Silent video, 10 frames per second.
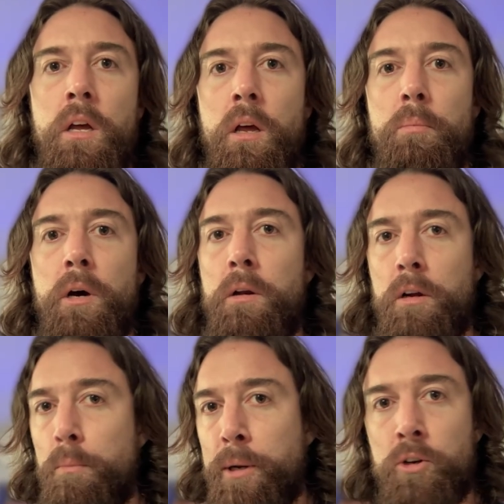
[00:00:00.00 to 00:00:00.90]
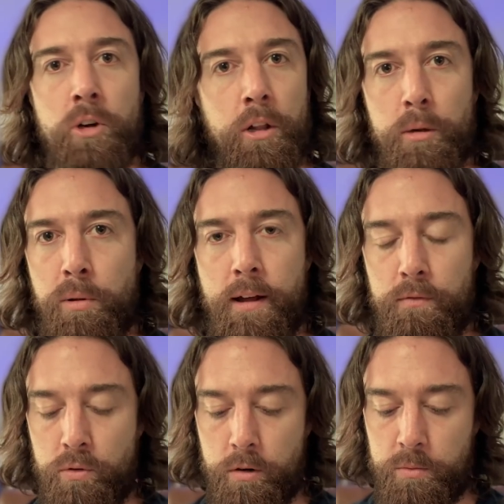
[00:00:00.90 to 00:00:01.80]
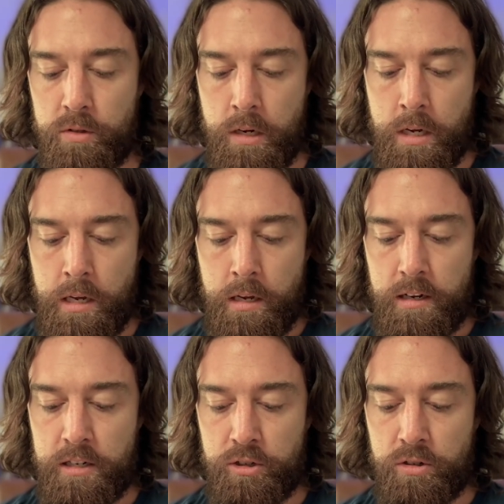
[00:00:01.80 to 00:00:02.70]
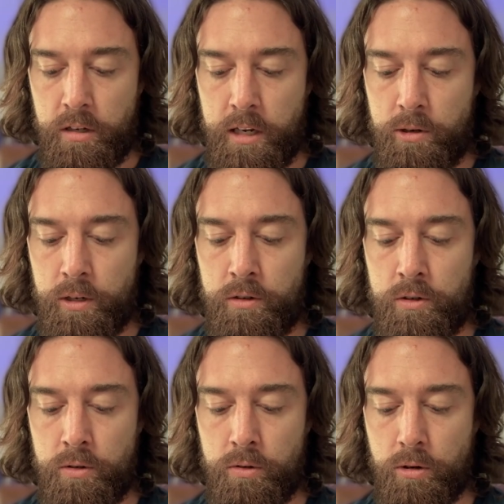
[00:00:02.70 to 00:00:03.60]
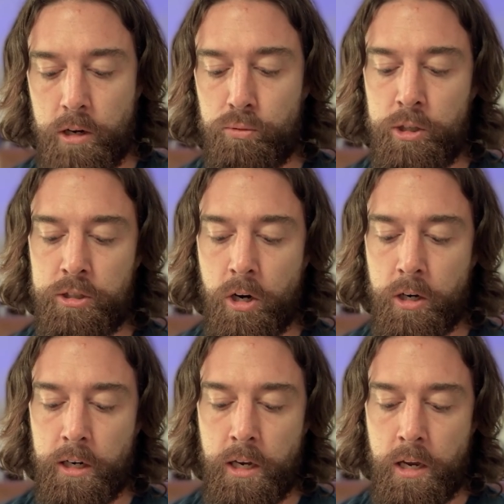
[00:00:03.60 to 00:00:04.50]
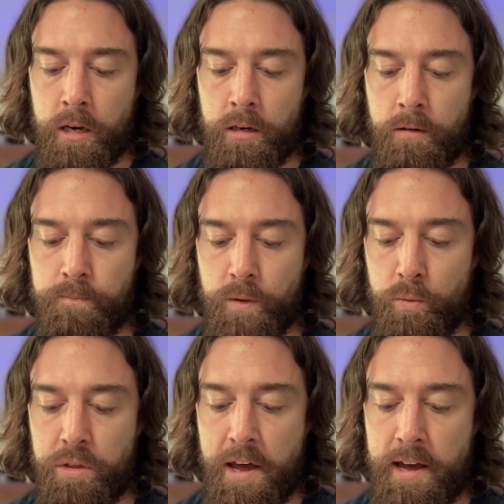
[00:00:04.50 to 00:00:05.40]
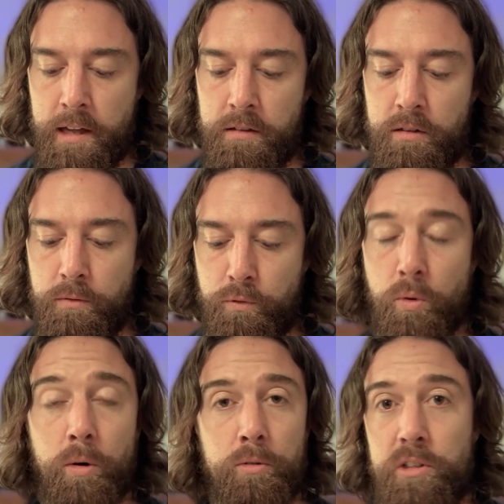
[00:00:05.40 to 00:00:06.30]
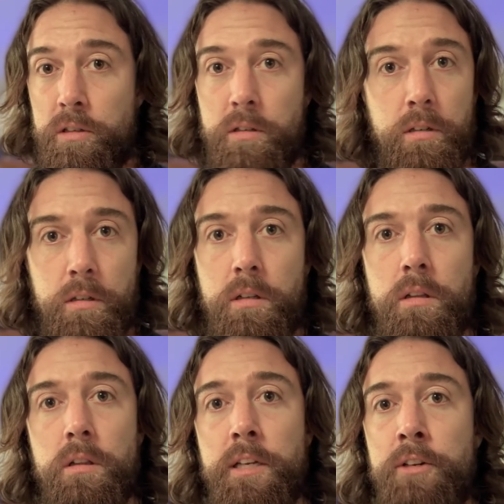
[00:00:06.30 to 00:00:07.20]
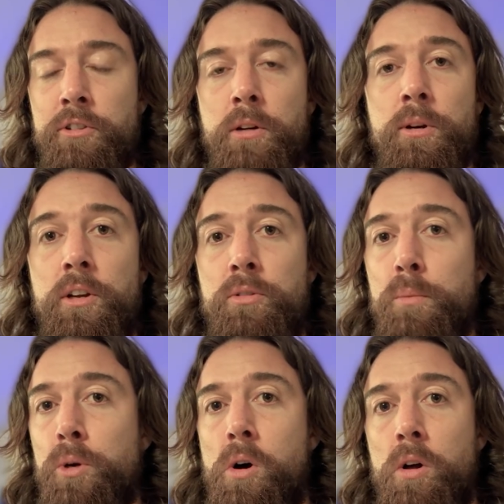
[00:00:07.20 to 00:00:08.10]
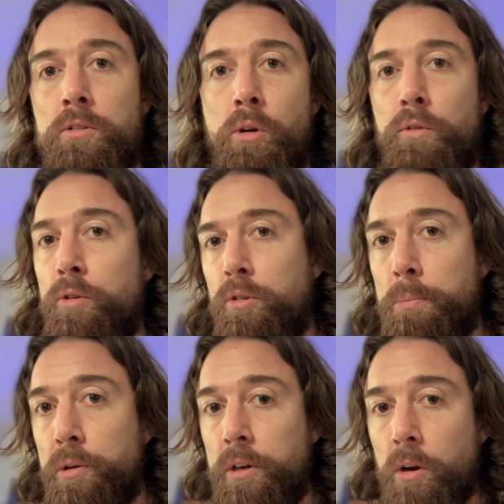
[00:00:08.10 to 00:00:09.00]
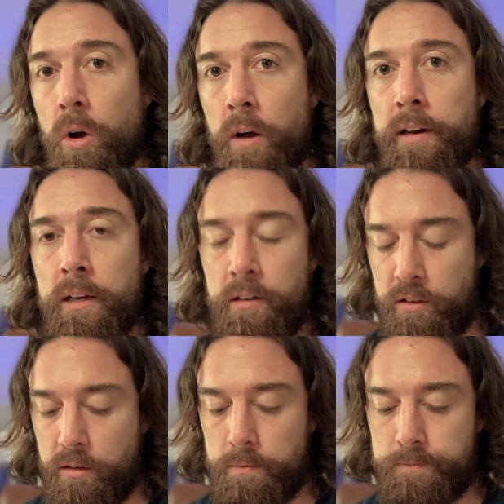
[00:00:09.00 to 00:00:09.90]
but compared to other platforms. Additionally, you can do great retargeting with ads for lead generation, but also for just building your audience.